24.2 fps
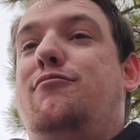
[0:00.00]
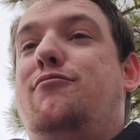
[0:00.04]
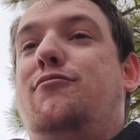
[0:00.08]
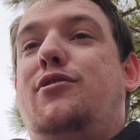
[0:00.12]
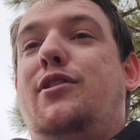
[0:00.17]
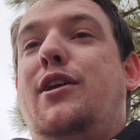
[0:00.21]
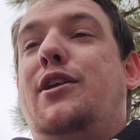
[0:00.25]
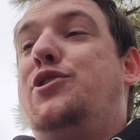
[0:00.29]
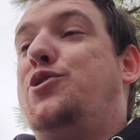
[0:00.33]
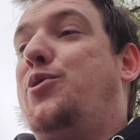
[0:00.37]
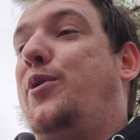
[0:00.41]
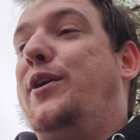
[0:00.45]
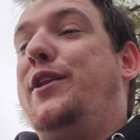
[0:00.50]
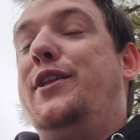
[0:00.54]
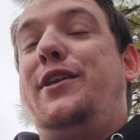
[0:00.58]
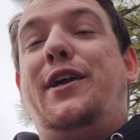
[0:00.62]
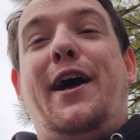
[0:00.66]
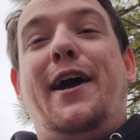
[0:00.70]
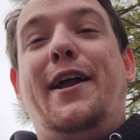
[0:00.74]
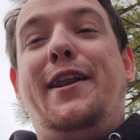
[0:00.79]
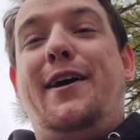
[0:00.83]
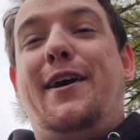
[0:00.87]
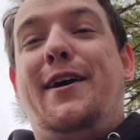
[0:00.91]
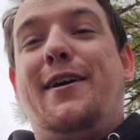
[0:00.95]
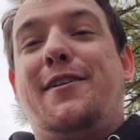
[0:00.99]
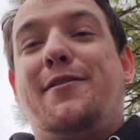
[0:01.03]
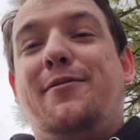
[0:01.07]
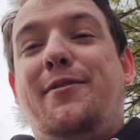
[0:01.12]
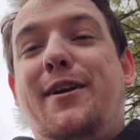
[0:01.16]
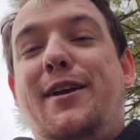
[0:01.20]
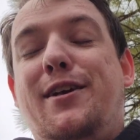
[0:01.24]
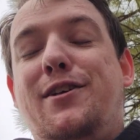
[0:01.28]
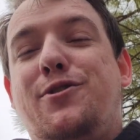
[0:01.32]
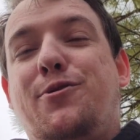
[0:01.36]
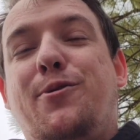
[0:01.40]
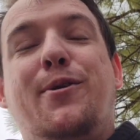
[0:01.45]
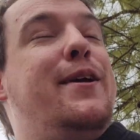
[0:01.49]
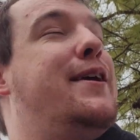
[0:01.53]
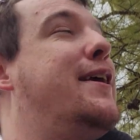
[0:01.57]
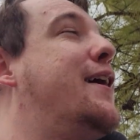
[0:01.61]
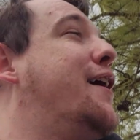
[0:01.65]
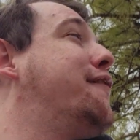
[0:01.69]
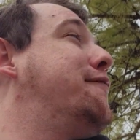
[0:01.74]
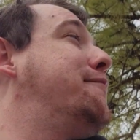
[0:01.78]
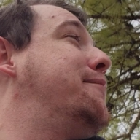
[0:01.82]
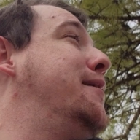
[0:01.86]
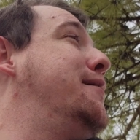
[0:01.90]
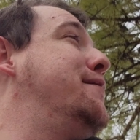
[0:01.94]
enjoying the TinyHawk 3, enjoying
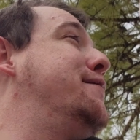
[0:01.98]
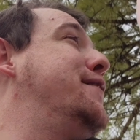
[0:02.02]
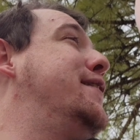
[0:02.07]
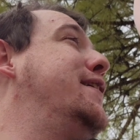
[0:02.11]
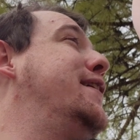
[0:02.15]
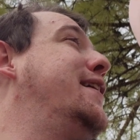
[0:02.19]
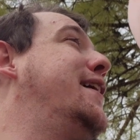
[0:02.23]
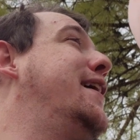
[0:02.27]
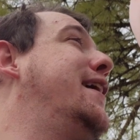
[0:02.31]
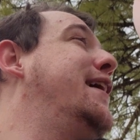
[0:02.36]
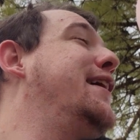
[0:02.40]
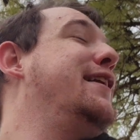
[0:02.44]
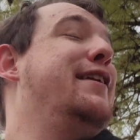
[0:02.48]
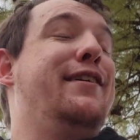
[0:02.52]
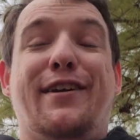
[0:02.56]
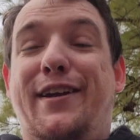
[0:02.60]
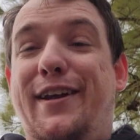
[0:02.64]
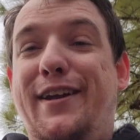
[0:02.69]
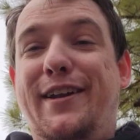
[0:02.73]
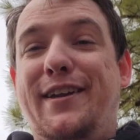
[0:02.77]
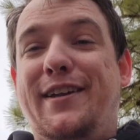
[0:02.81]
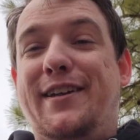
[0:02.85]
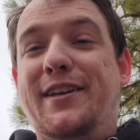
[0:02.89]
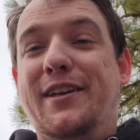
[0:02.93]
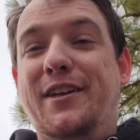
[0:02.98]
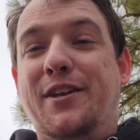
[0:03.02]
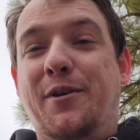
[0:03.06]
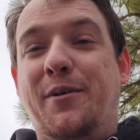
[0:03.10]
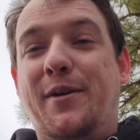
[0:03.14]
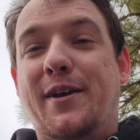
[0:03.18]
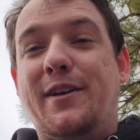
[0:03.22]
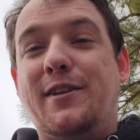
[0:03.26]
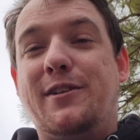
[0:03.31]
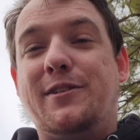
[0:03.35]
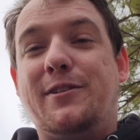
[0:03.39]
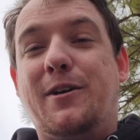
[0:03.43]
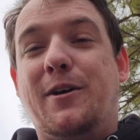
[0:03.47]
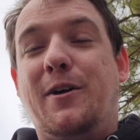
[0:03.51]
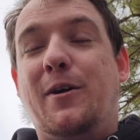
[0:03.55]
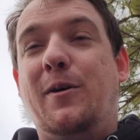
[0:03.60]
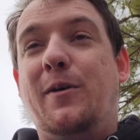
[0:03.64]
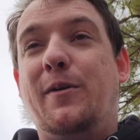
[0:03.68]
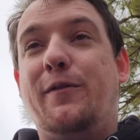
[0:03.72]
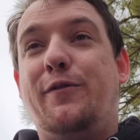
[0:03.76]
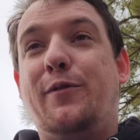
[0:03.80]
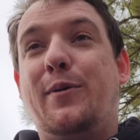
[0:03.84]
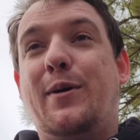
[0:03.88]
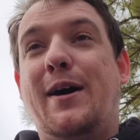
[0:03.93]
FPV, and getting into it. So
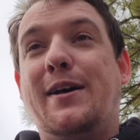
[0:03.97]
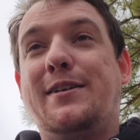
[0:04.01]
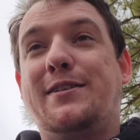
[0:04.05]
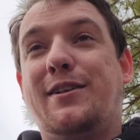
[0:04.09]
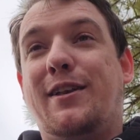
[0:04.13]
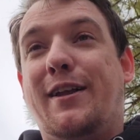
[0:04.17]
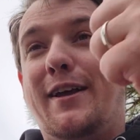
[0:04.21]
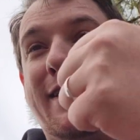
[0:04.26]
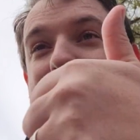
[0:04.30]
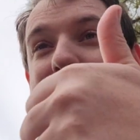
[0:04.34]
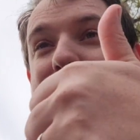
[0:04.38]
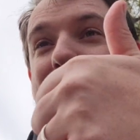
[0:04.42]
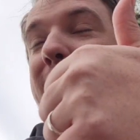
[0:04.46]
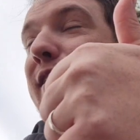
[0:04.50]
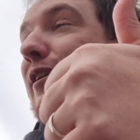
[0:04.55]
if you guys liked